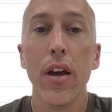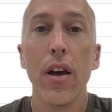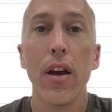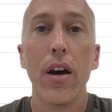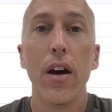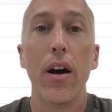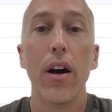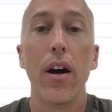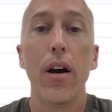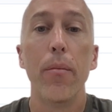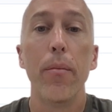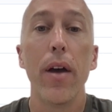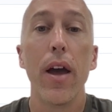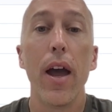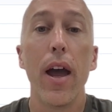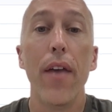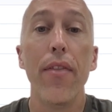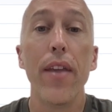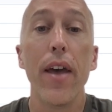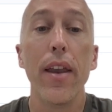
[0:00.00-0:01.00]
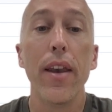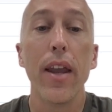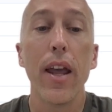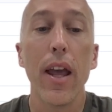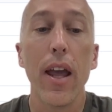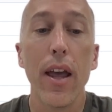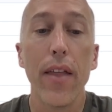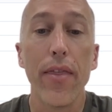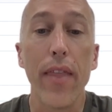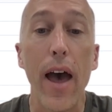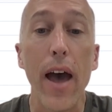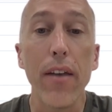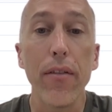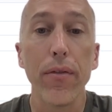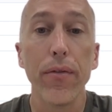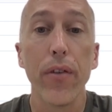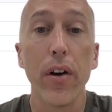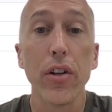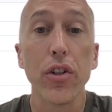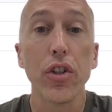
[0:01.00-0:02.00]
And then that
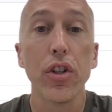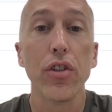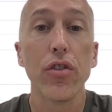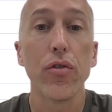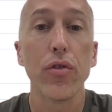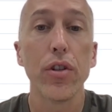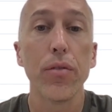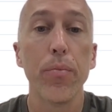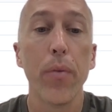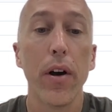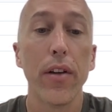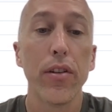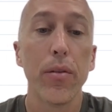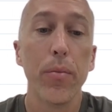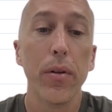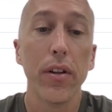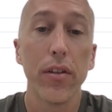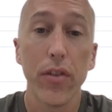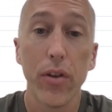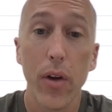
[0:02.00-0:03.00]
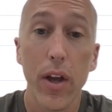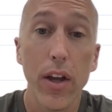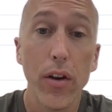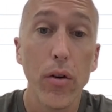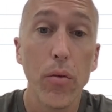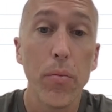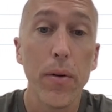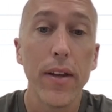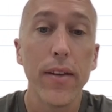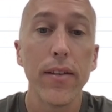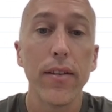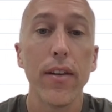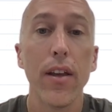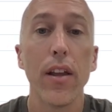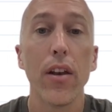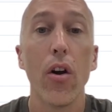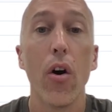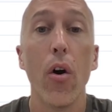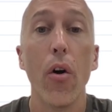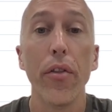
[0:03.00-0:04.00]
function's responsibility. So it'll be
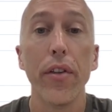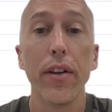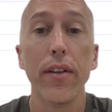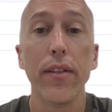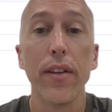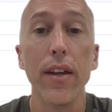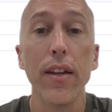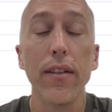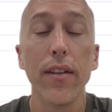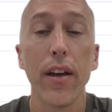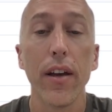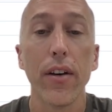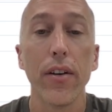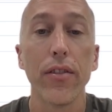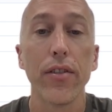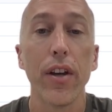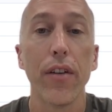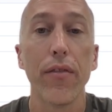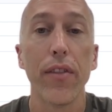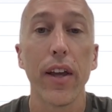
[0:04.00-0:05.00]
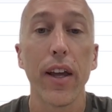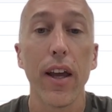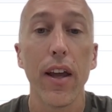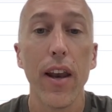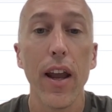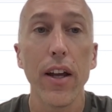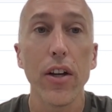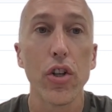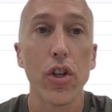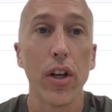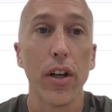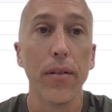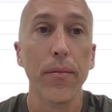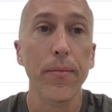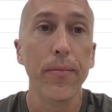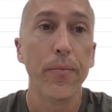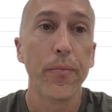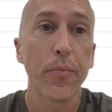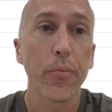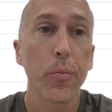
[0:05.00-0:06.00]
sent all the details of the
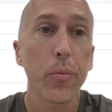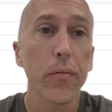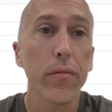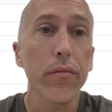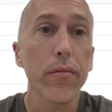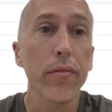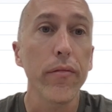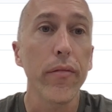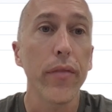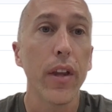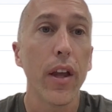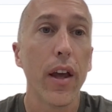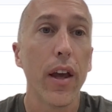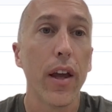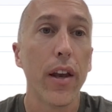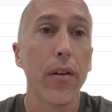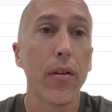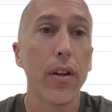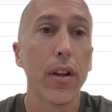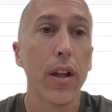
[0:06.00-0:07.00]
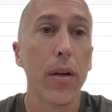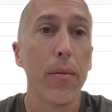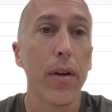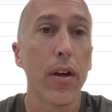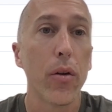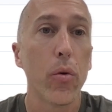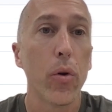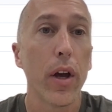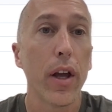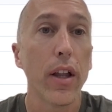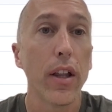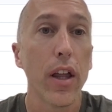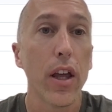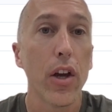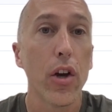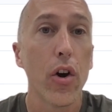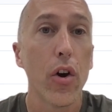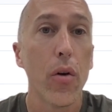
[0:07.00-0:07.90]
connection. And let me quickly go